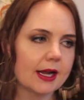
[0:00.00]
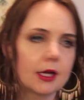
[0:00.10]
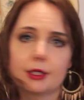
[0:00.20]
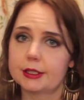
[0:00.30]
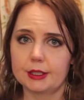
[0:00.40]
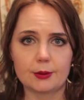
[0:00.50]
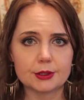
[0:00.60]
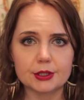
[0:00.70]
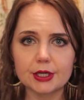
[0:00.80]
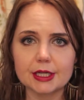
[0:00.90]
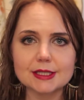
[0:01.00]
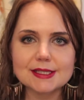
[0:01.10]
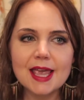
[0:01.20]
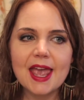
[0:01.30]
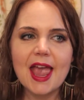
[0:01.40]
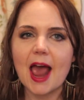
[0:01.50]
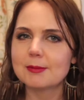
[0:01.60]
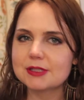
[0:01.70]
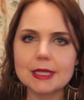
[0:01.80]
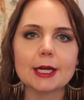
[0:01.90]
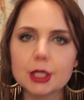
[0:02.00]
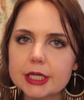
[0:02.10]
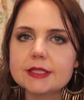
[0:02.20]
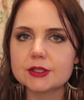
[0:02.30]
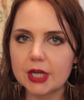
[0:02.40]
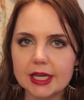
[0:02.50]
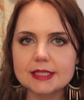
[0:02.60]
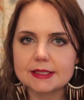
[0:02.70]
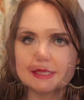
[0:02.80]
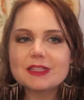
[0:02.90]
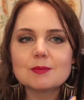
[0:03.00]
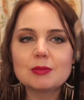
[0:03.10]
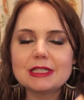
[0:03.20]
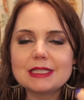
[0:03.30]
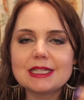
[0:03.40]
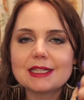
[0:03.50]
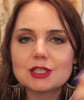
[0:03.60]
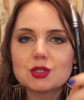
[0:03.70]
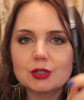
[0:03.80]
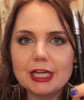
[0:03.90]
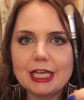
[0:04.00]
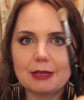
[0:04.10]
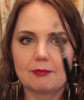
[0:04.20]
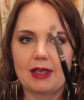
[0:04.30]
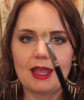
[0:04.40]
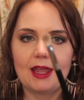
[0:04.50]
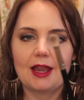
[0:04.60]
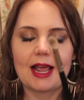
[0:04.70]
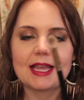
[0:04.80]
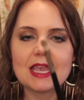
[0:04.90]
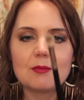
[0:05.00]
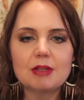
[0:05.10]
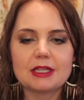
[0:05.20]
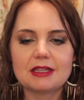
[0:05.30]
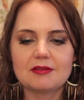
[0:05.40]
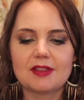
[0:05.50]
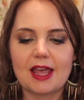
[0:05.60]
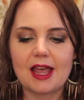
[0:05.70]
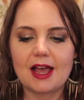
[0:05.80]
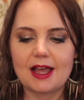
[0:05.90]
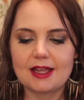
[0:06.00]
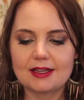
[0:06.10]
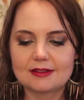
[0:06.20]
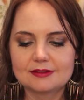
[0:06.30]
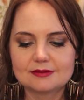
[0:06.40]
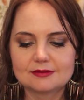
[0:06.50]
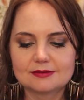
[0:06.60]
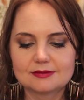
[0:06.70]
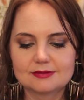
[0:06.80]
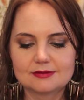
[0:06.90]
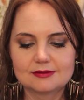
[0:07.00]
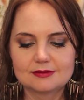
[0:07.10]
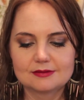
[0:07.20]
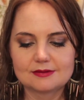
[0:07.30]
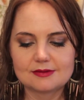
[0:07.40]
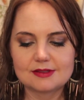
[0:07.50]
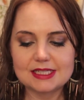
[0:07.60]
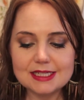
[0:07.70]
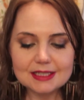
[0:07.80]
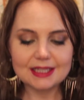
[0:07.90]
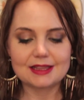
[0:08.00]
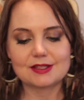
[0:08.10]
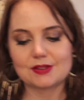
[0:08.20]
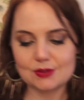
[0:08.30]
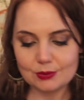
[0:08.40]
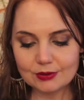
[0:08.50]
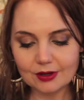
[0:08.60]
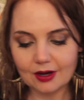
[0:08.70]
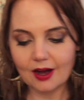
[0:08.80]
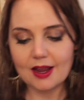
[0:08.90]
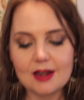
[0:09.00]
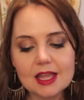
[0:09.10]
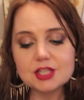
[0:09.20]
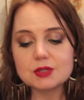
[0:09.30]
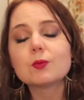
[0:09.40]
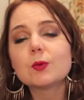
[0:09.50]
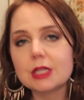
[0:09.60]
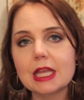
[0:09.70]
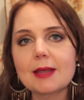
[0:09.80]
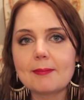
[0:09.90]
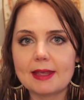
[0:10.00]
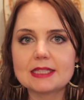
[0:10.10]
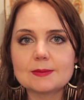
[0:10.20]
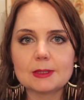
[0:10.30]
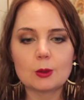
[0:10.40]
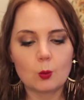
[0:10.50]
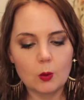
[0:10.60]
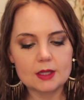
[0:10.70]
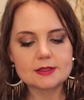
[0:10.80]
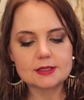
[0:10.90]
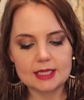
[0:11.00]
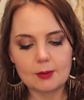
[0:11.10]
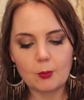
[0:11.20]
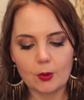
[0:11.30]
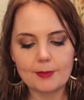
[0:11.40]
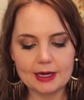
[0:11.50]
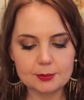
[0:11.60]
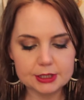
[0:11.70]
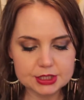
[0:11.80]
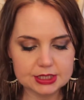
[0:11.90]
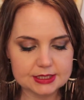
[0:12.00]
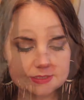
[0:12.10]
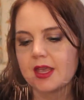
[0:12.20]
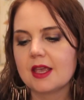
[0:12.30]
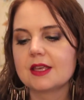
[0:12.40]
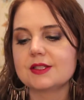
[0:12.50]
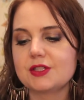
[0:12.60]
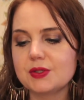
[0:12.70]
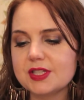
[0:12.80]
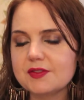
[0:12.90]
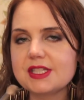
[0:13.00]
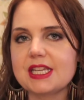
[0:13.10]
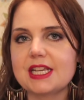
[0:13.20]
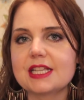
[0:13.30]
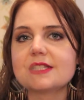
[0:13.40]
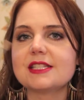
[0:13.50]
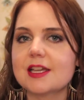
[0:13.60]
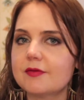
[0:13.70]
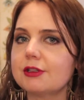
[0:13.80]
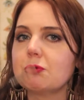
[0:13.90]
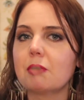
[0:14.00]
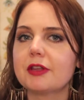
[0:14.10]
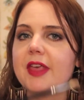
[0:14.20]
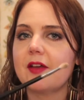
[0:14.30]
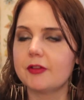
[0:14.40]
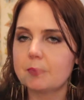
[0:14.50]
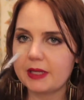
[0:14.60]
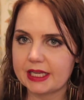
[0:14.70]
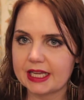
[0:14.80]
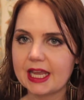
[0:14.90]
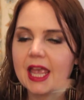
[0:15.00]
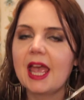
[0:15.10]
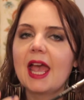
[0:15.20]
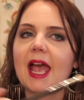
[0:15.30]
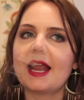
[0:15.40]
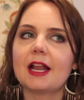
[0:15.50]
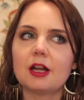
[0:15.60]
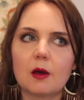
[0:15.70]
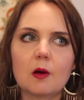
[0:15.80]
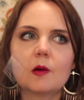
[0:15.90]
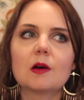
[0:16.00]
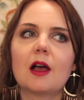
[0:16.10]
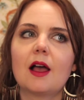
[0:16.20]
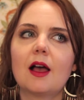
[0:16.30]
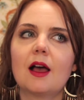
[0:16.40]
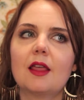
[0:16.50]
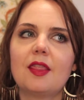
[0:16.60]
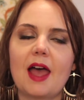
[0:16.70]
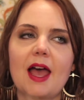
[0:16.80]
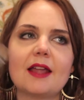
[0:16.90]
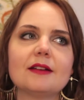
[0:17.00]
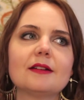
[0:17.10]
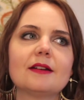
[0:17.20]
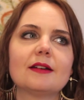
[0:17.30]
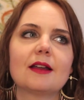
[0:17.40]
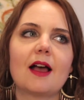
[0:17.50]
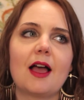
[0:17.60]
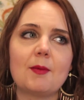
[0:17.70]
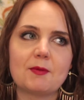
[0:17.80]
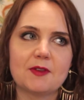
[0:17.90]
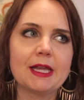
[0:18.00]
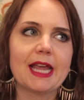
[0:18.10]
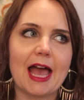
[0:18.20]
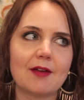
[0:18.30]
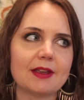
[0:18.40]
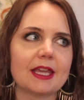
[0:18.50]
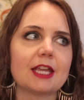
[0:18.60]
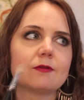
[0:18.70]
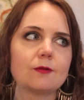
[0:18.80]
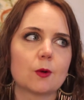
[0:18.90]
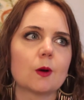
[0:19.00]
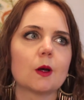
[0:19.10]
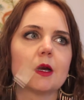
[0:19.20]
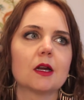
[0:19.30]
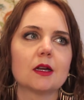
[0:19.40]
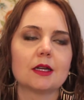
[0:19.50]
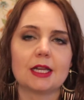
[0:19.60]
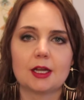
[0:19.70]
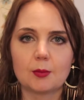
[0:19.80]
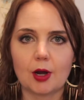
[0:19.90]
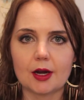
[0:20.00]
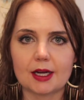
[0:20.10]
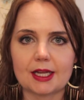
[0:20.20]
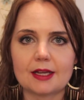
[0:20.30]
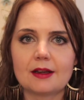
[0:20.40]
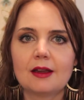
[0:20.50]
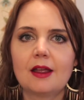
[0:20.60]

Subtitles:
that color can go in the crease. I'm just like crease crazy. It makes blending a dream, and I can't believe that I didn't get this sooner, and it just really makes me want to get more MAC brushes. This 217 is definitely worth every penny, and I know that I'm a big advocate for getting a bargain,